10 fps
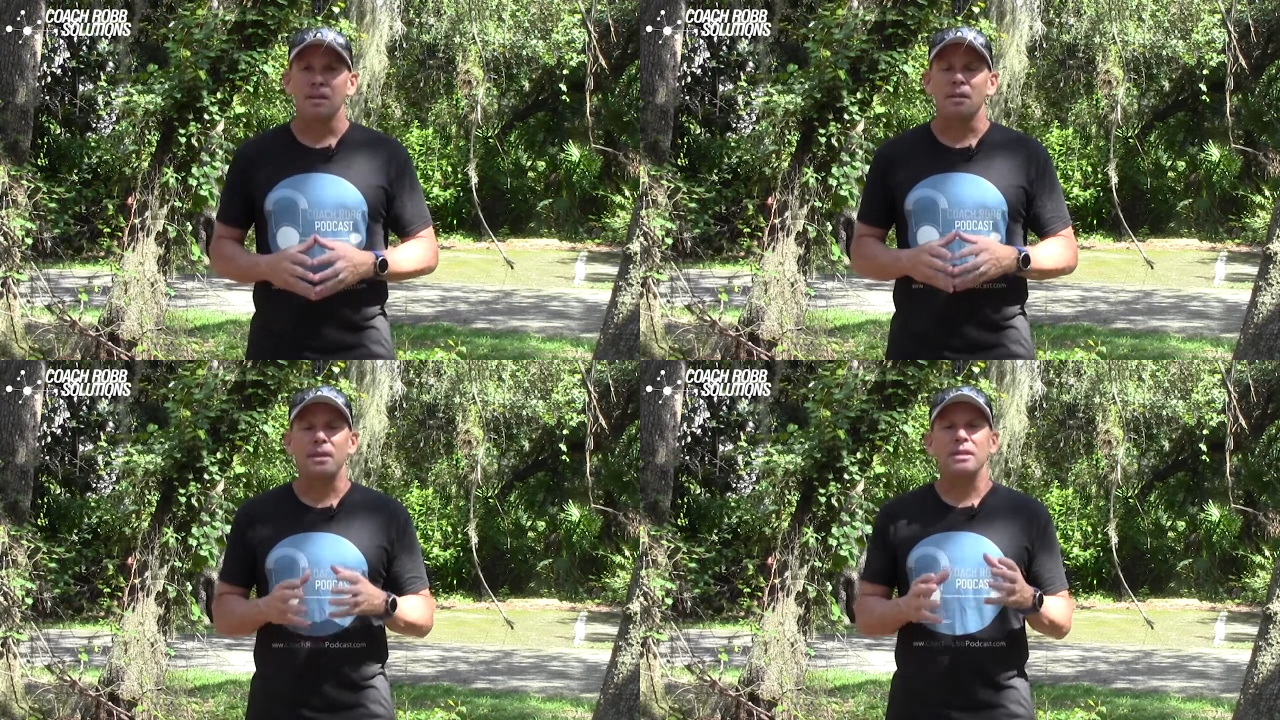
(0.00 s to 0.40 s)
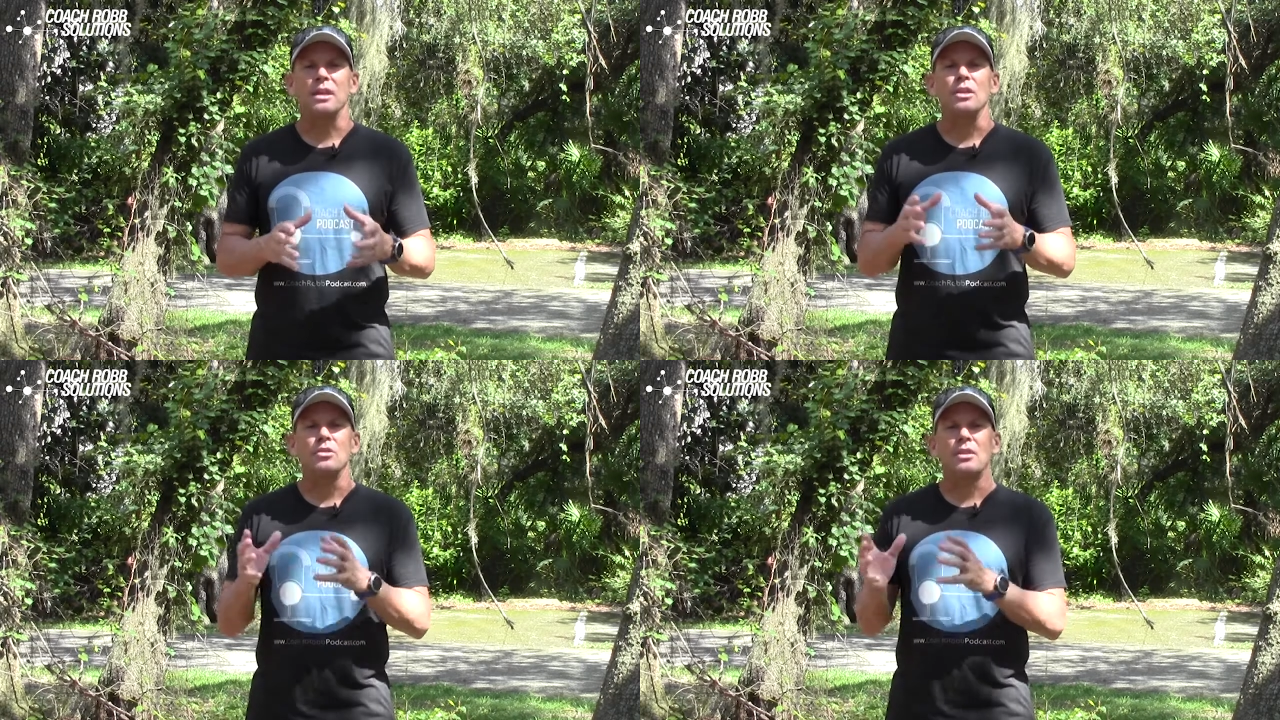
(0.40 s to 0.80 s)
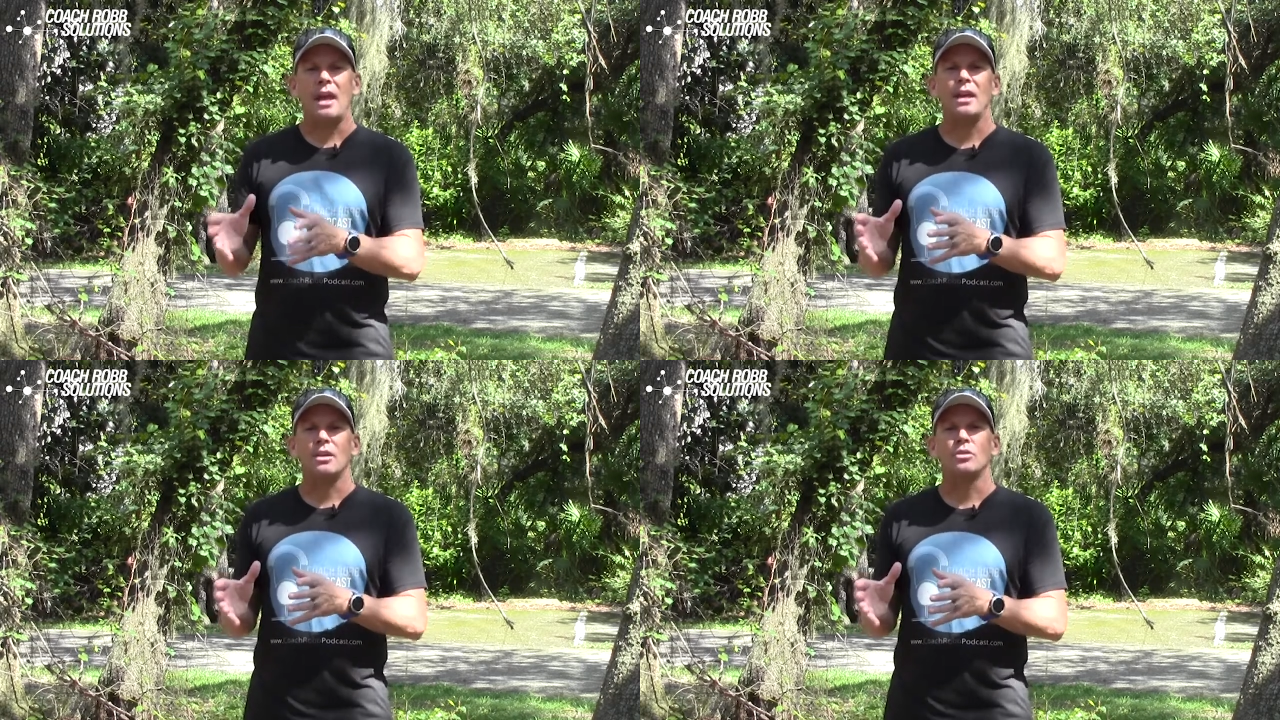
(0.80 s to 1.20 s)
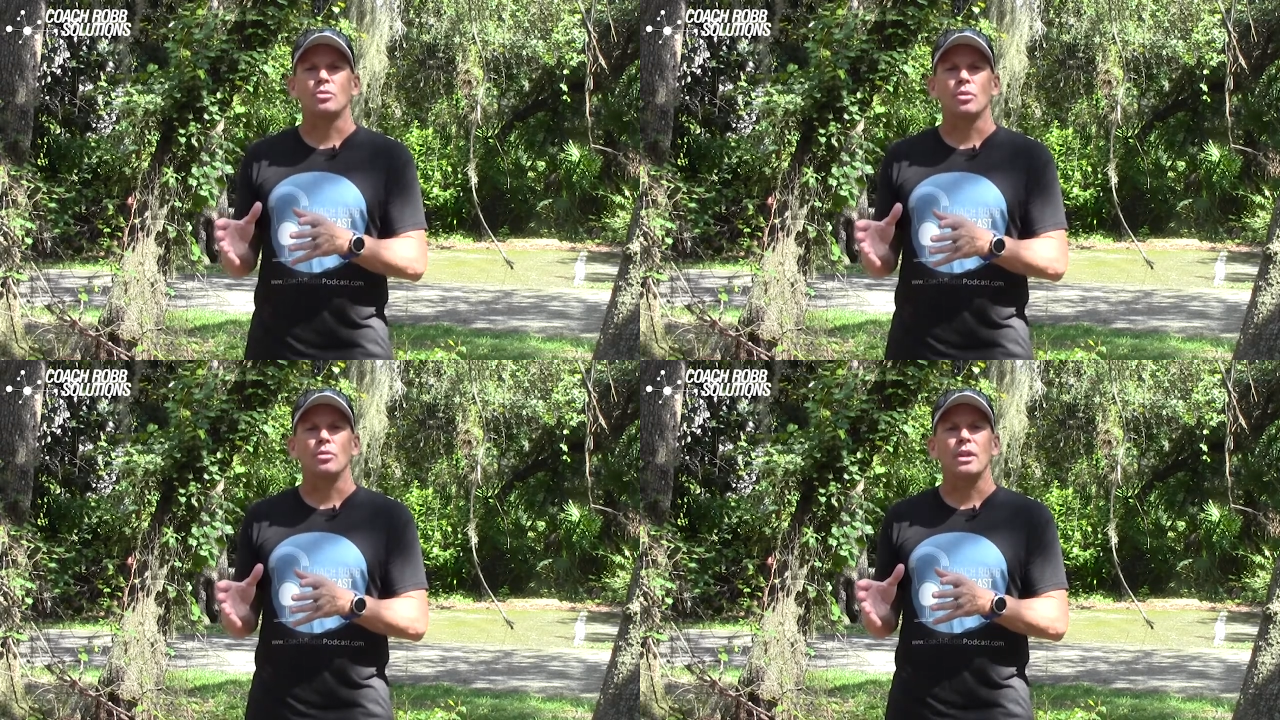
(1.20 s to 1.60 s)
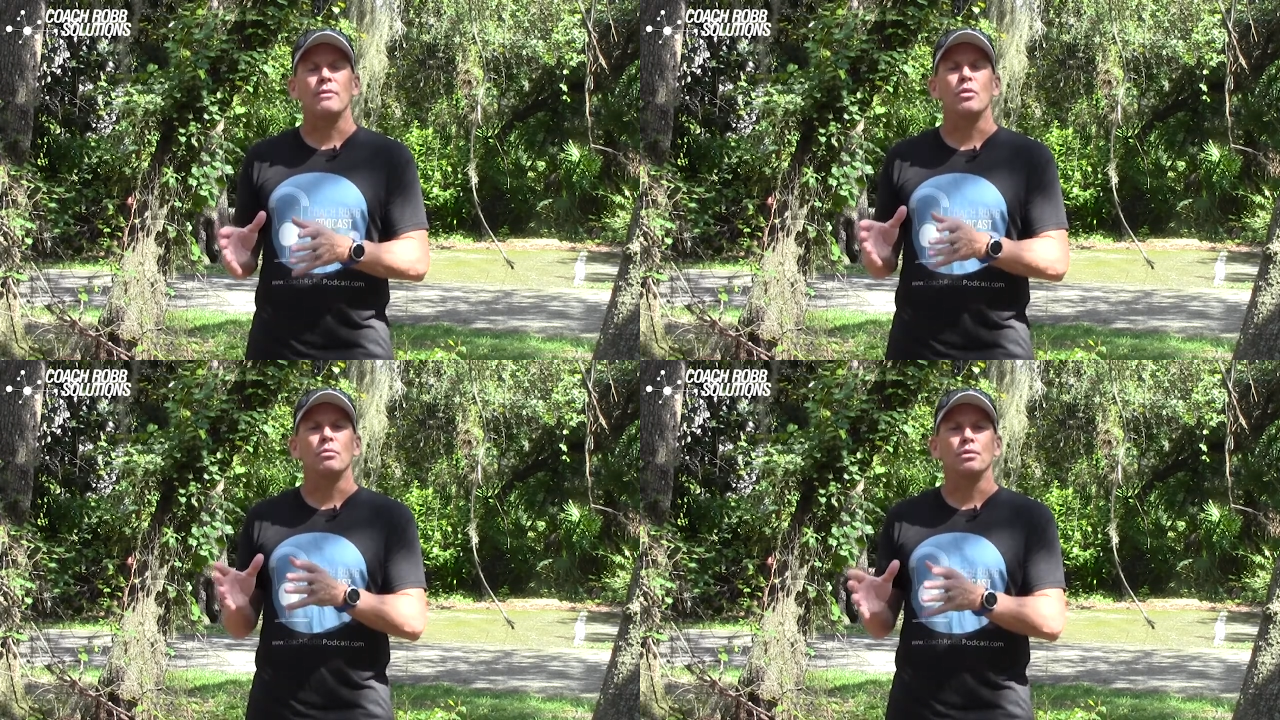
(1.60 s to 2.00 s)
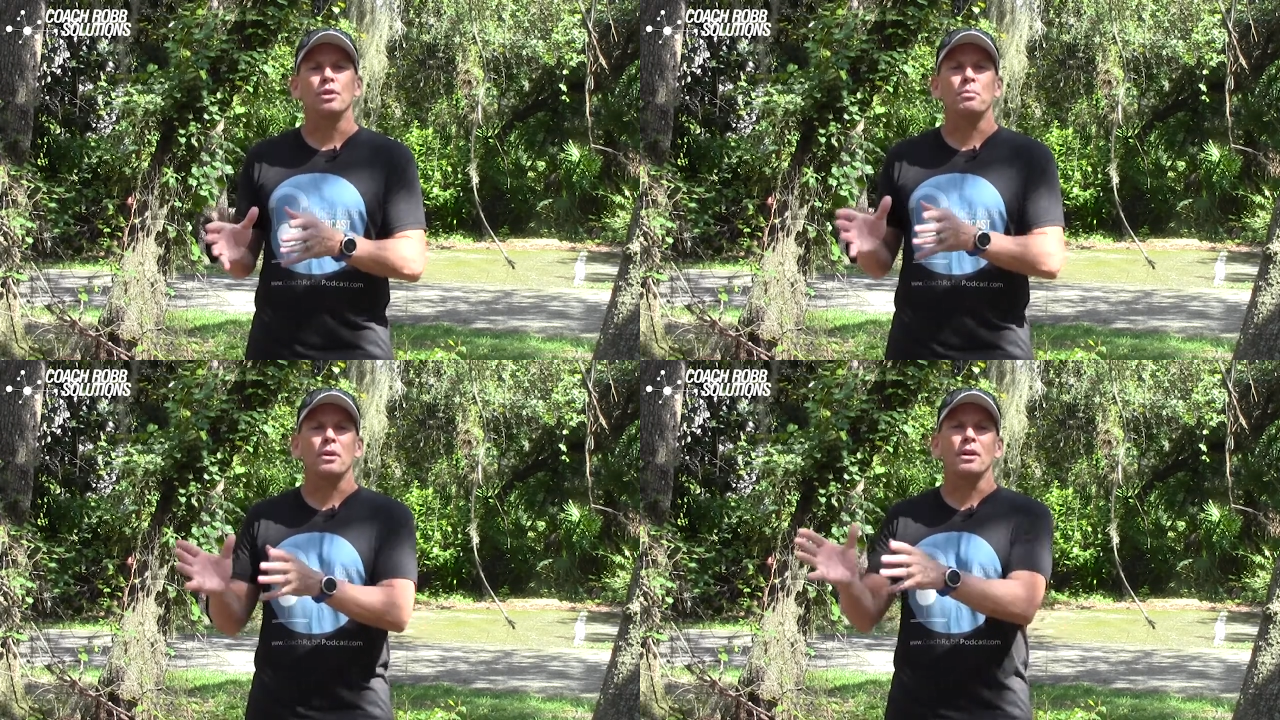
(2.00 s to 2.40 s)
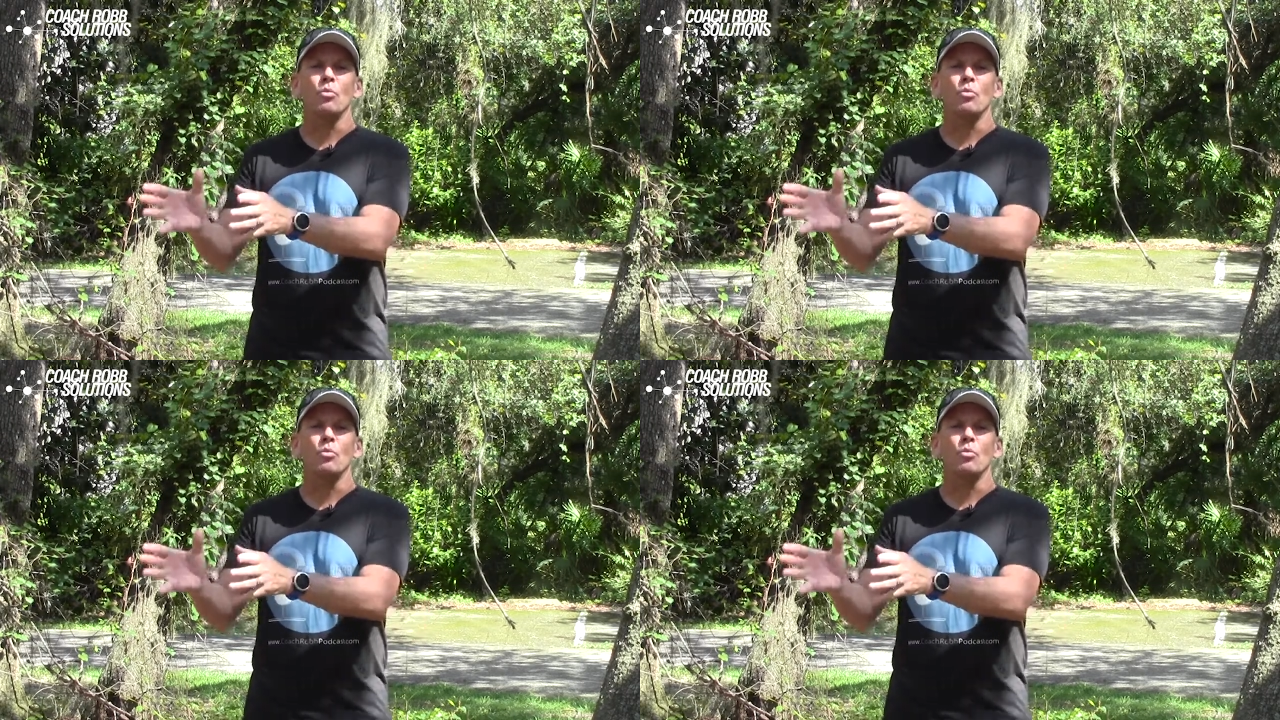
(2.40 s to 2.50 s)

The things that you can't control give you a blueprint